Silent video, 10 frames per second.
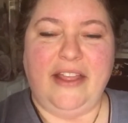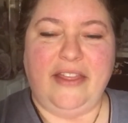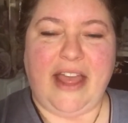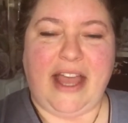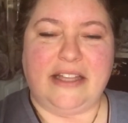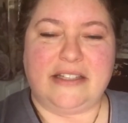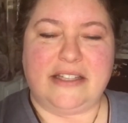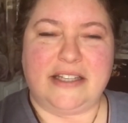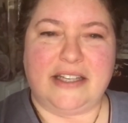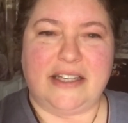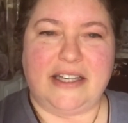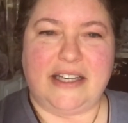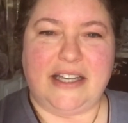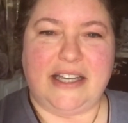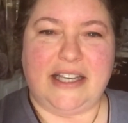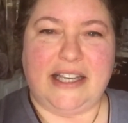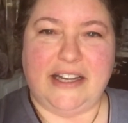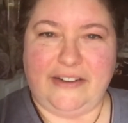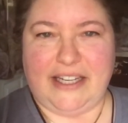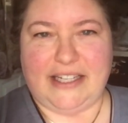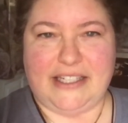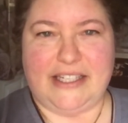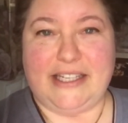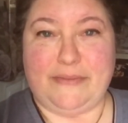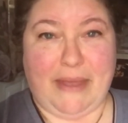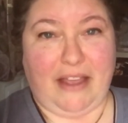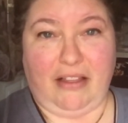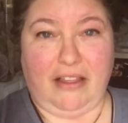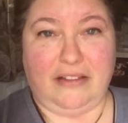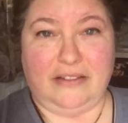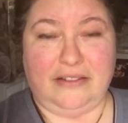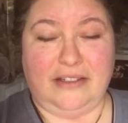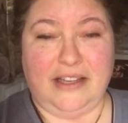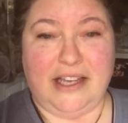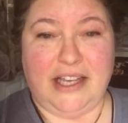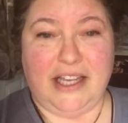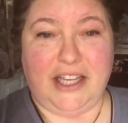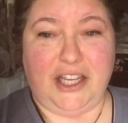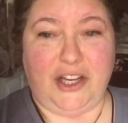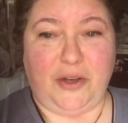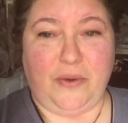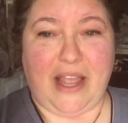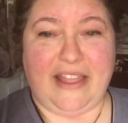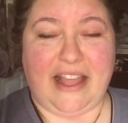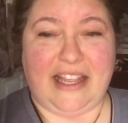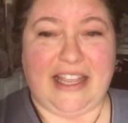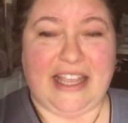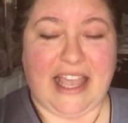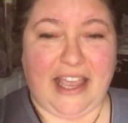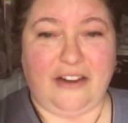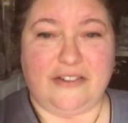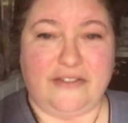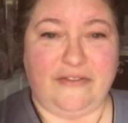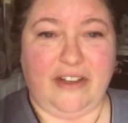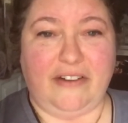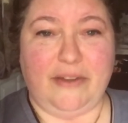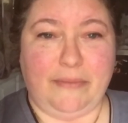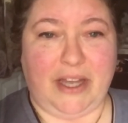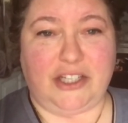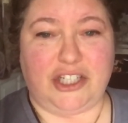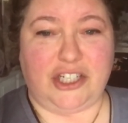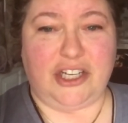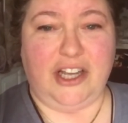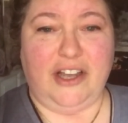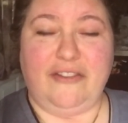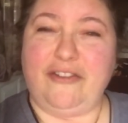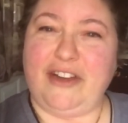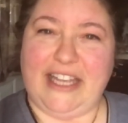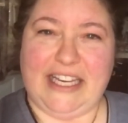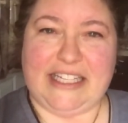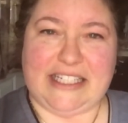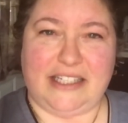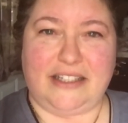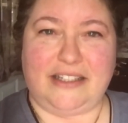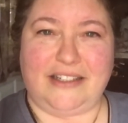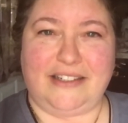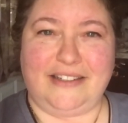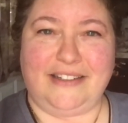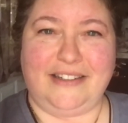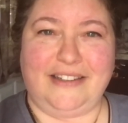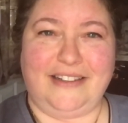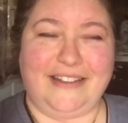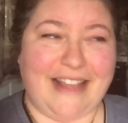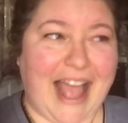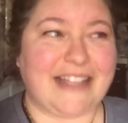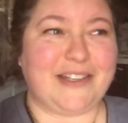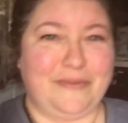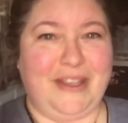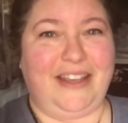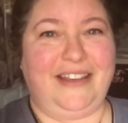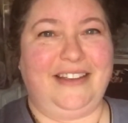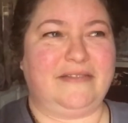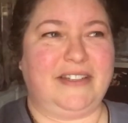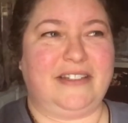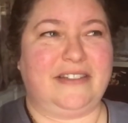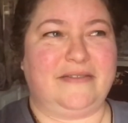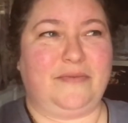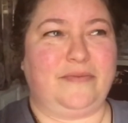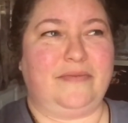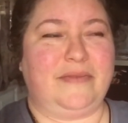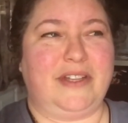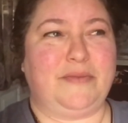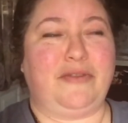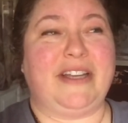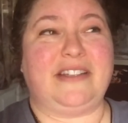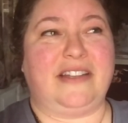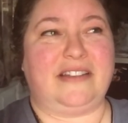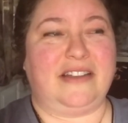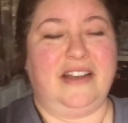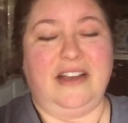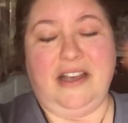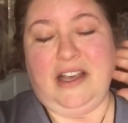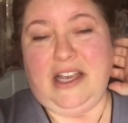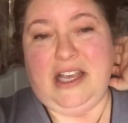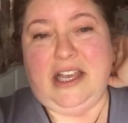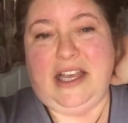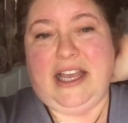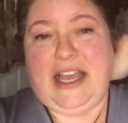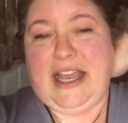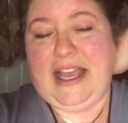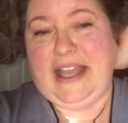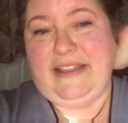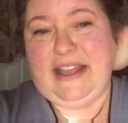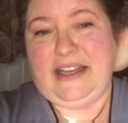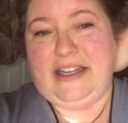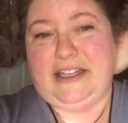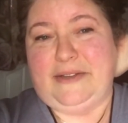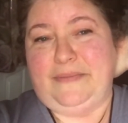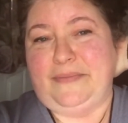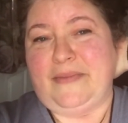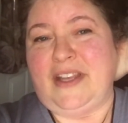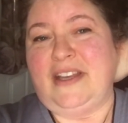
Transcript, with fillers: that here he is. He's male you know, and that he cares very much for innocence. That to me, it's it's priceless. And then, um,